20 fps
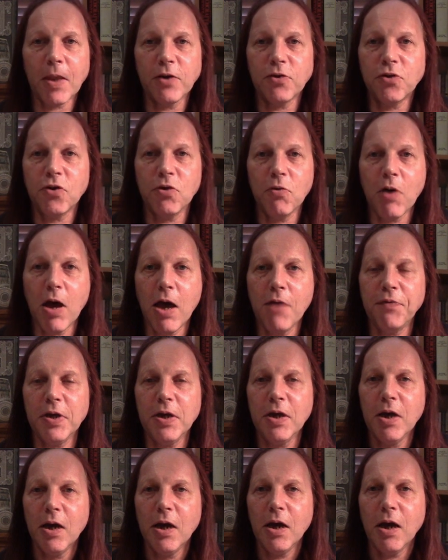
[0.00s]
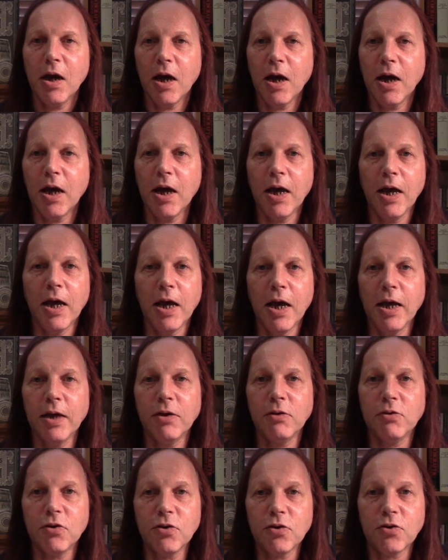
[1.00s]
too heavy,
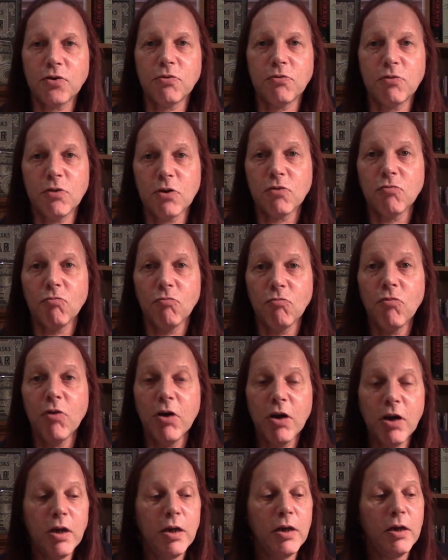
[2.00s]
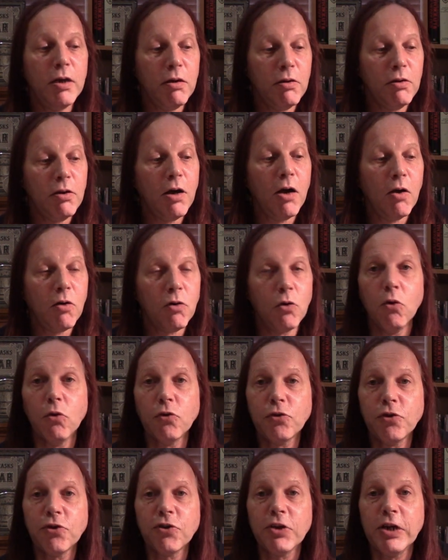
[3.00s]
and just really
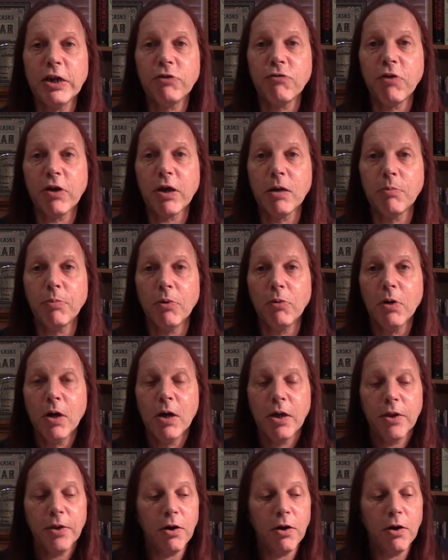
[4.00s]
gorgeously drinkable.